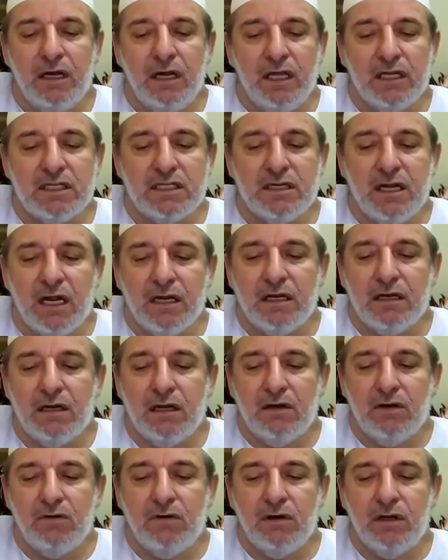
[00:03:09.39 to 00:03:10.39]
it's
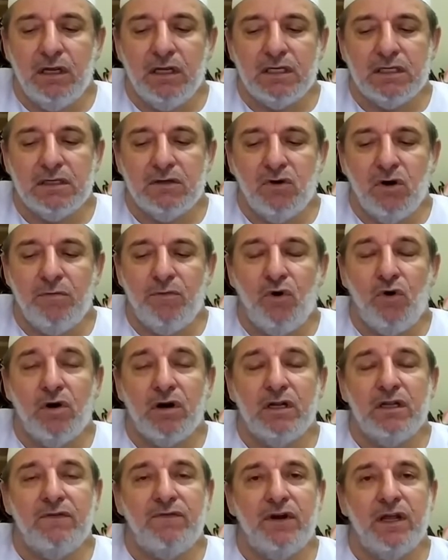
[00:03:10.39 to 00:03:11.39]
no
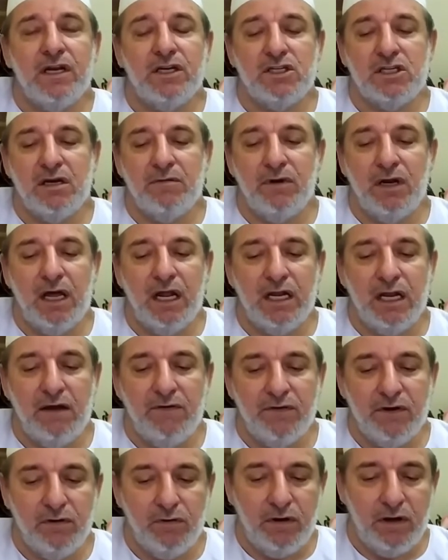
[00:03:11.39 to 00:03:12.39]
more differentiable at
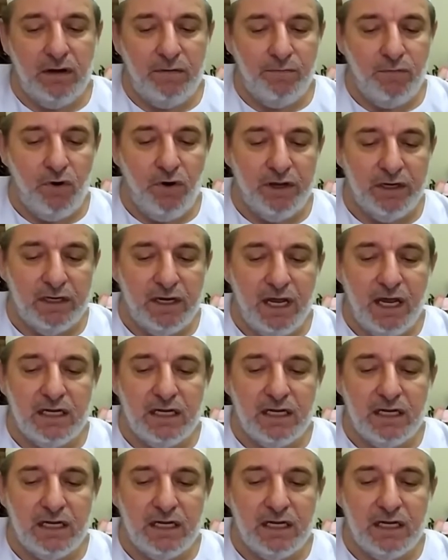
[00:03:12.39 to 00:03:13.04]
every point,